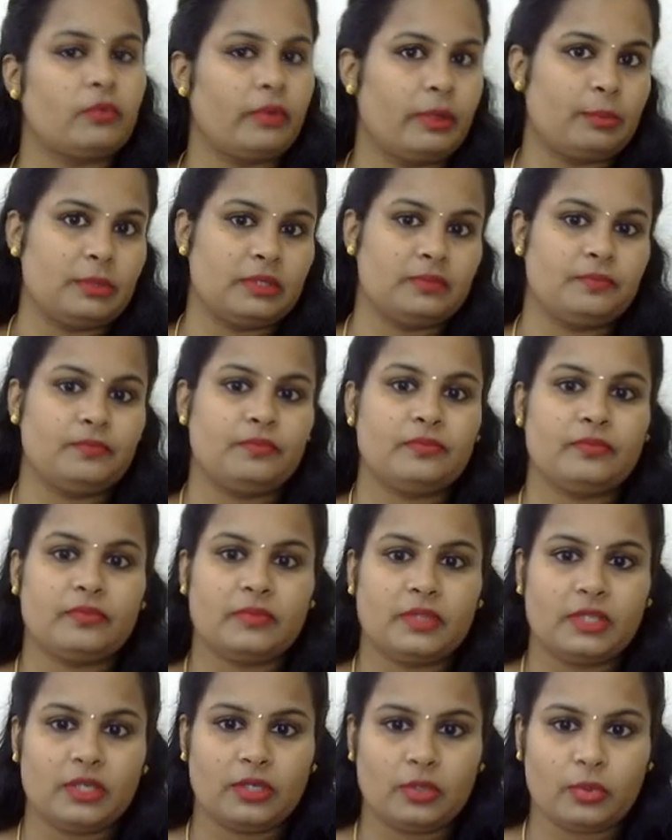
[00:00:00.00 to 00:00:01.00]
vapor.
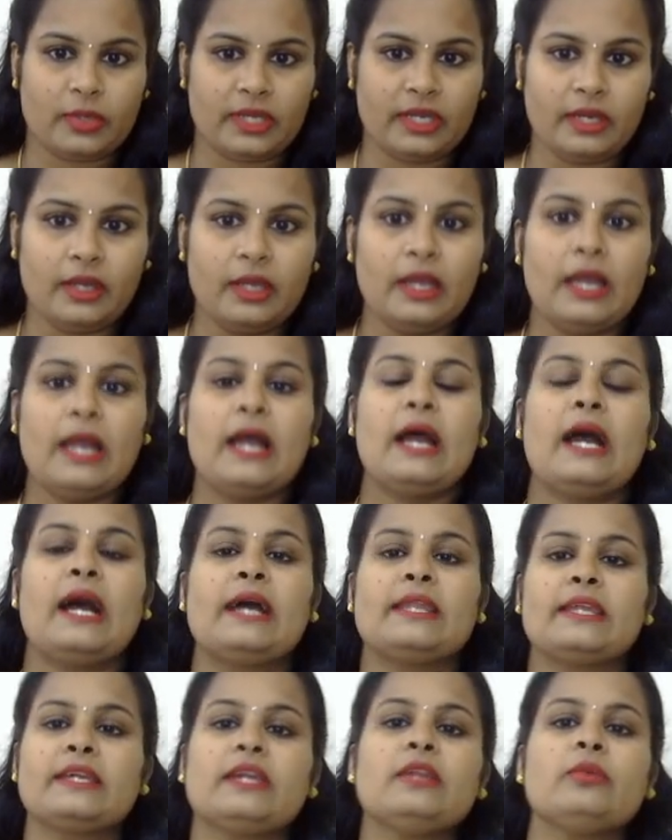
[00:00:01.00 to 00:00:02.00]
Okay,
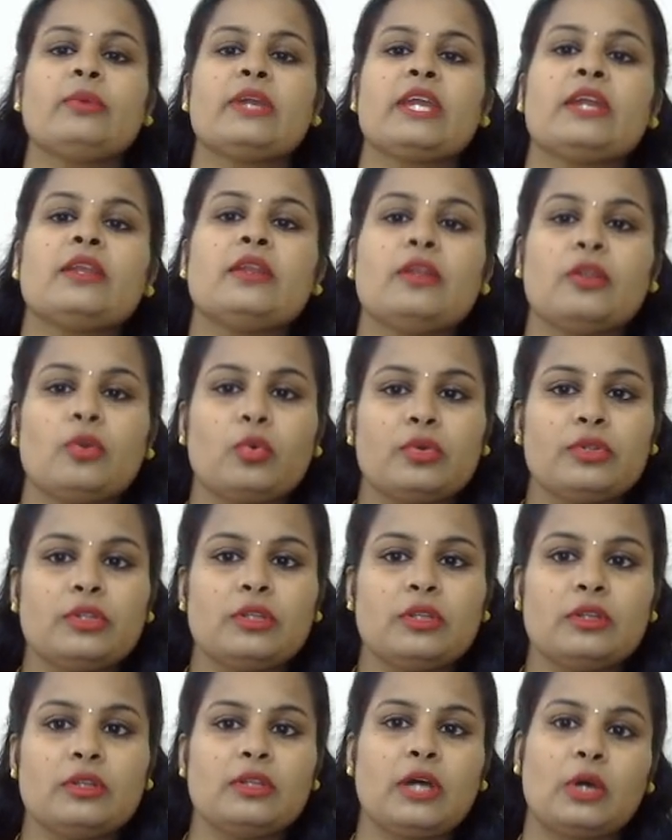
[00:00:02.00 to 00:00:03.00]
and again we can note
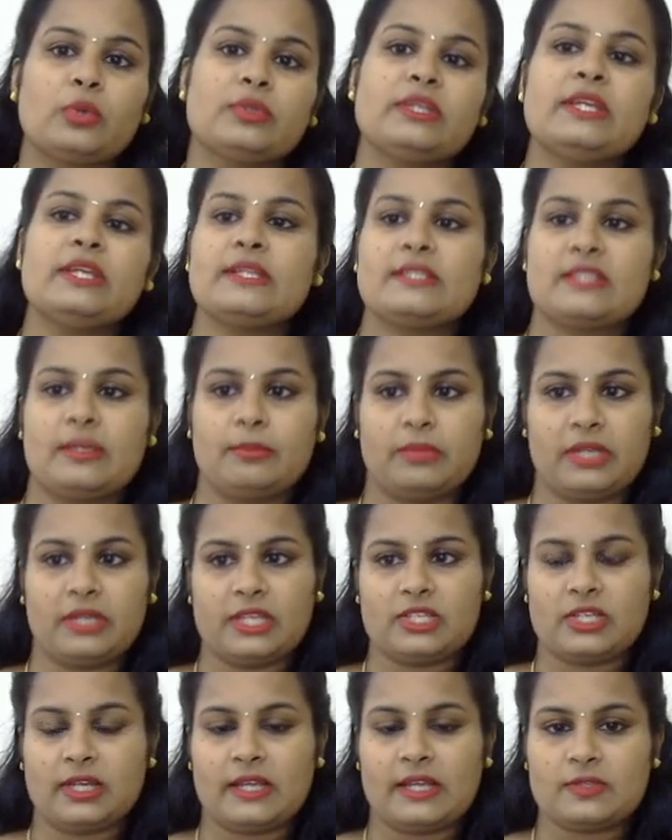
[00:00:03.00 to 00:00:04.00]
down the
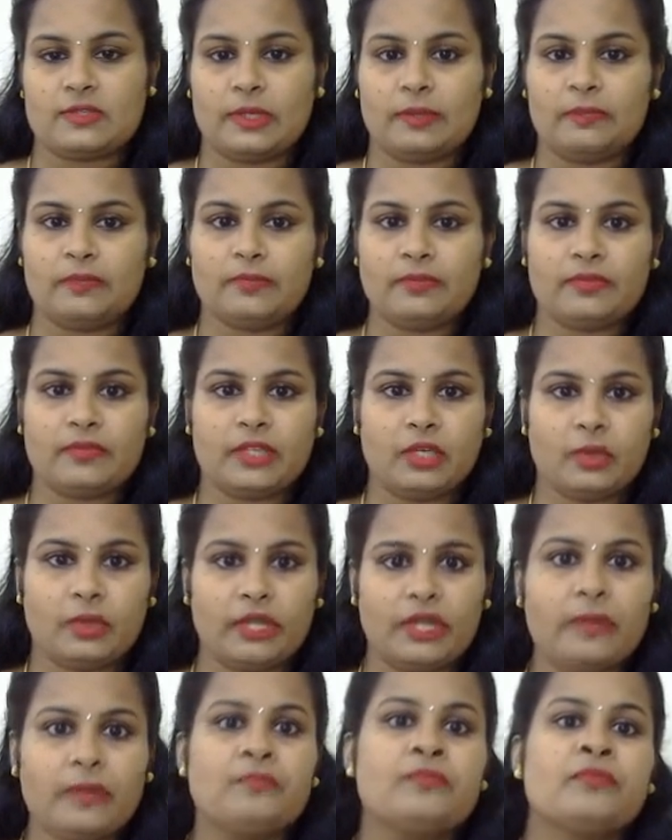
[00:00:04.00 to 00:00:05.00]
temperature as well. Okay,
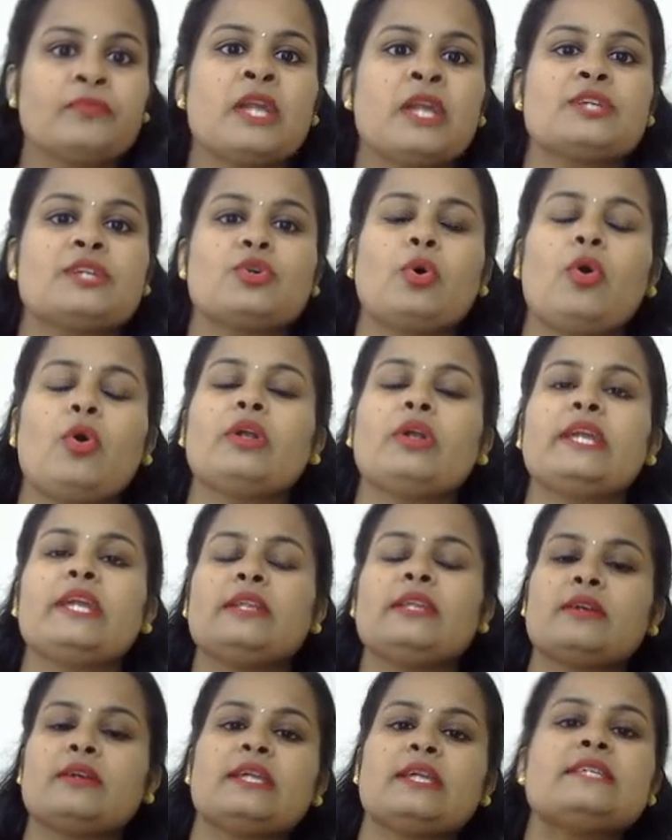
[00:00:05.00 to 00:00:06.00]
so on
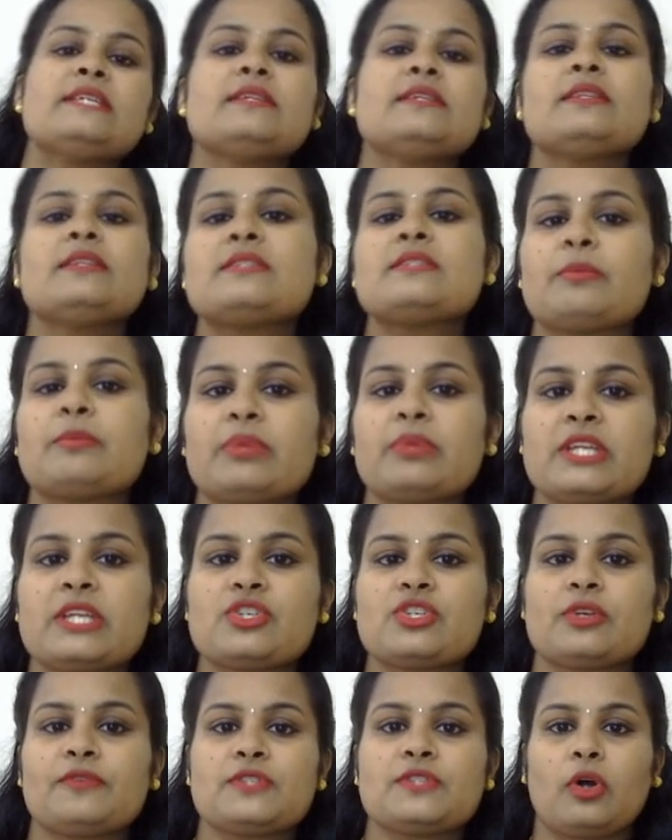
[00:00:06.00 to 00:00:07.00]
increasing the temperature
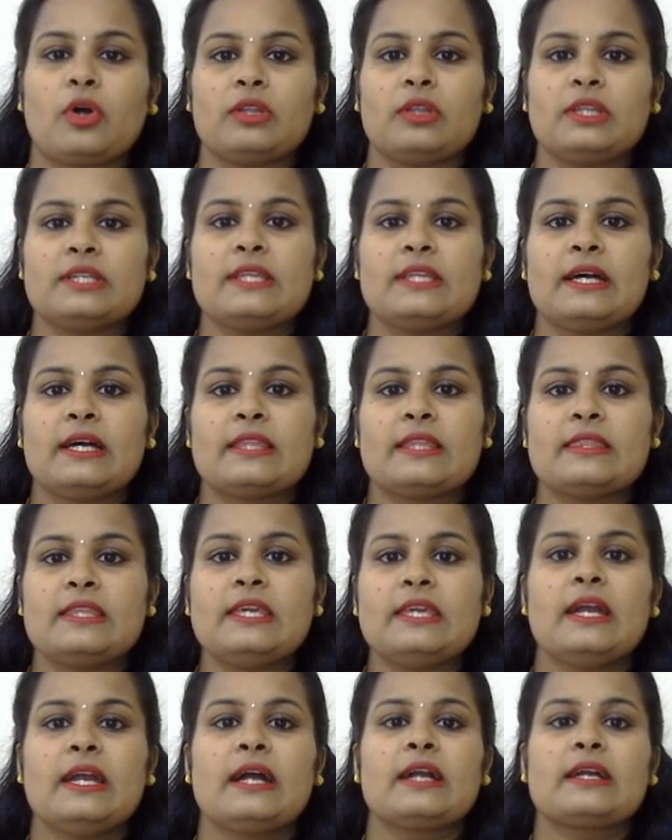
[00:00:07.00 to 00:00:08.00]
of solid, the
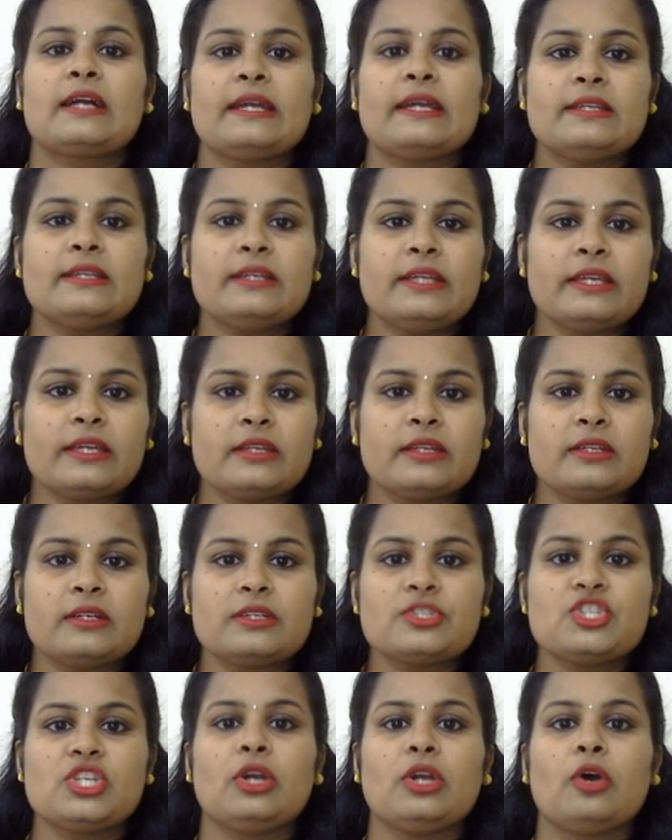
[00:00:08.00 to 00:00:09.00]
kinetic
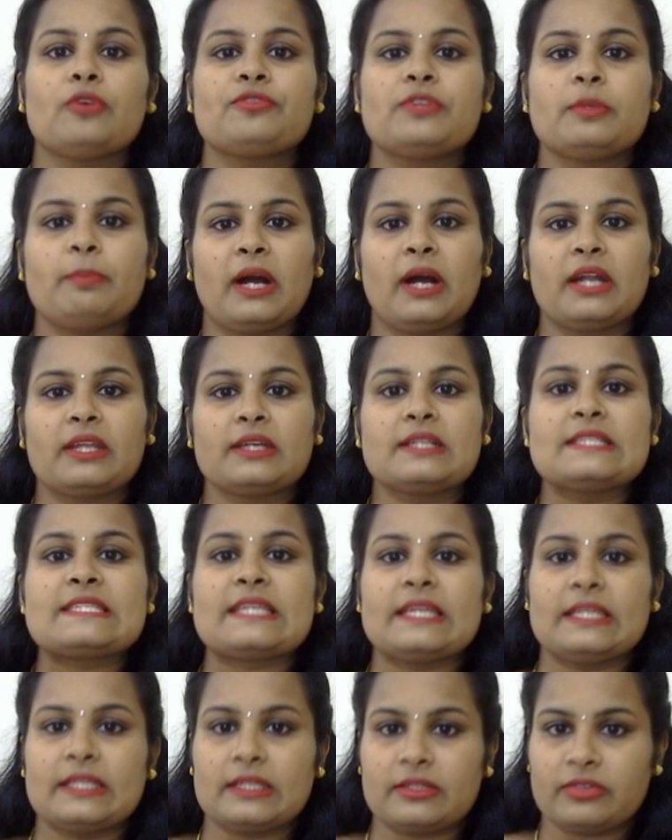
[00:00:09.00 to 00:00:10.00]
energy of the particles
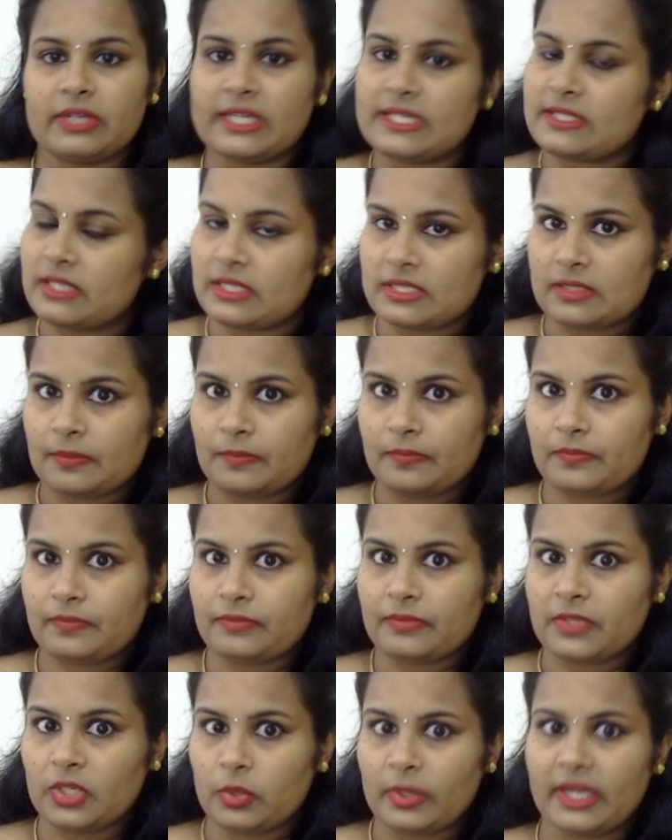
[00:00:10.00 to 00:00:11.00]
increases.
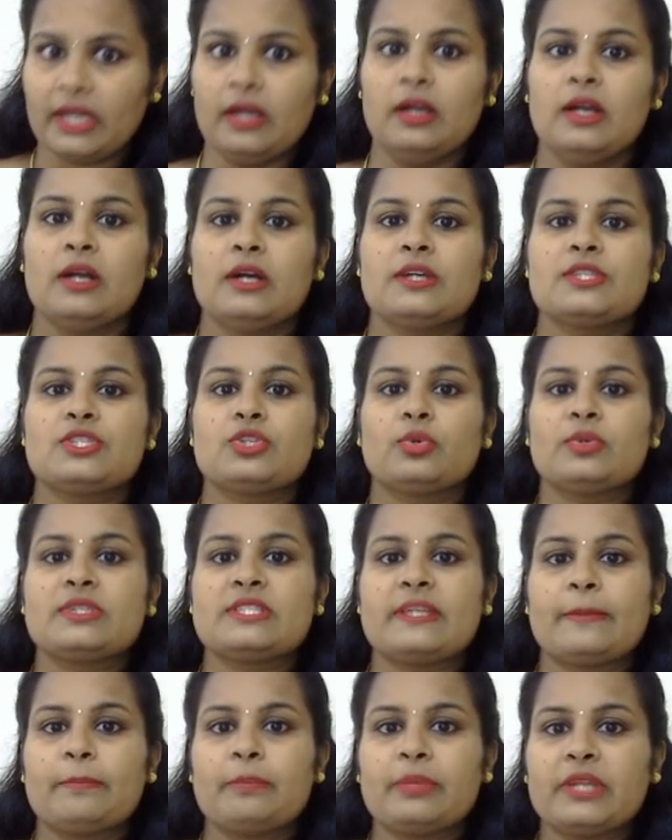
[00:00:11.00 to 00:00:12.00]
Okay, so
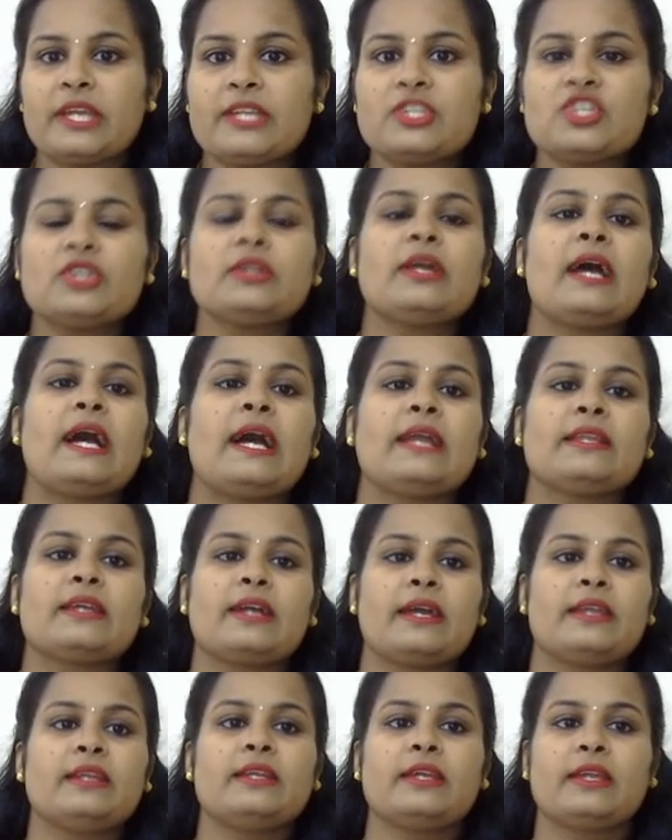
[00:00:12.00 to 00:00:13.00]
temperature and
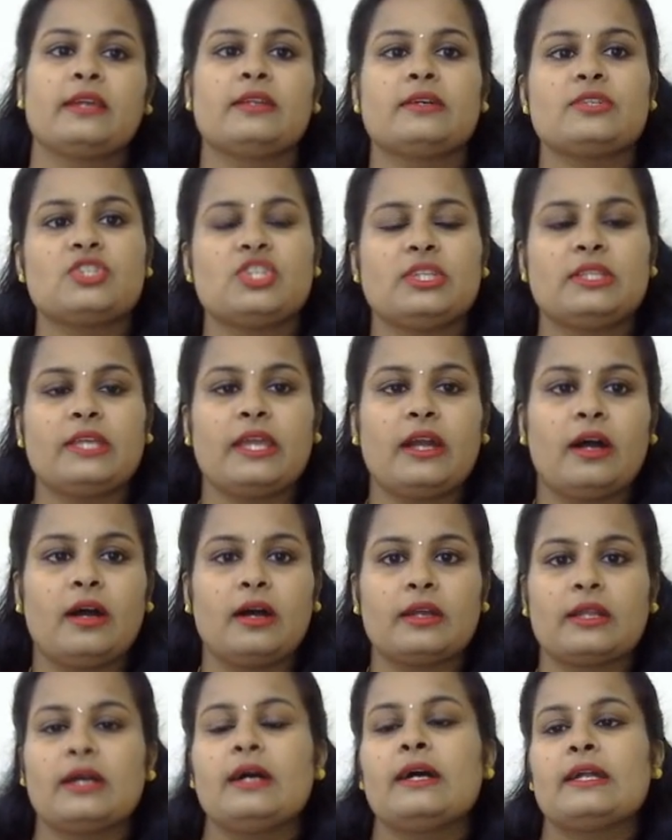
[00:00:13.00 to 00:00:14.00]
kinetic energy, they
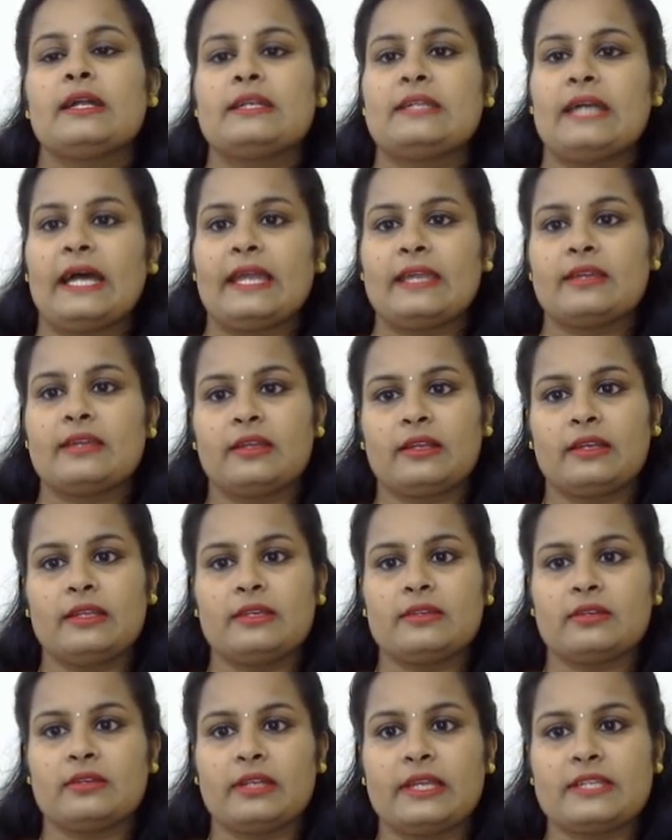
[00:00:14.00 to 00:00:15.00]
are directly
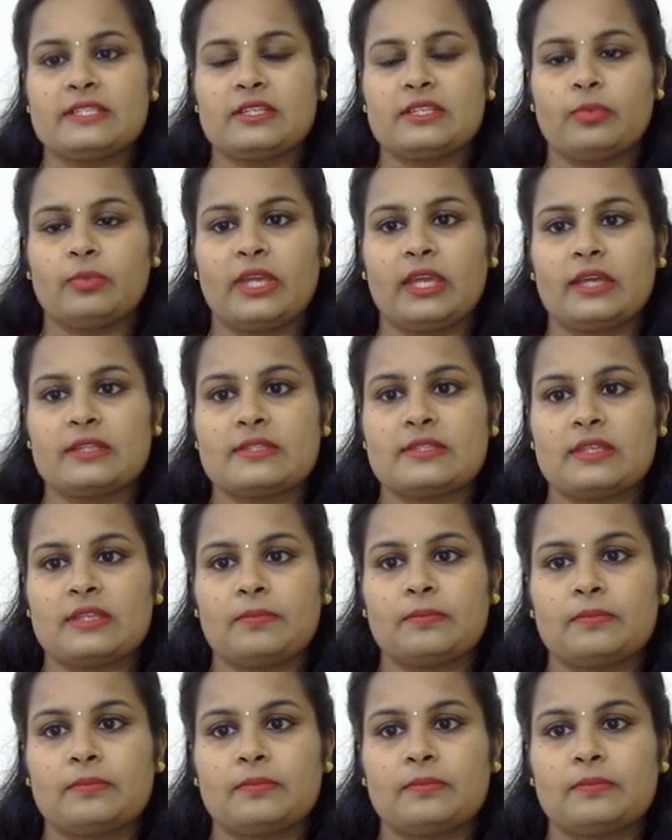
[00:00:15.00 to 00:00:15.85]
related, we can say.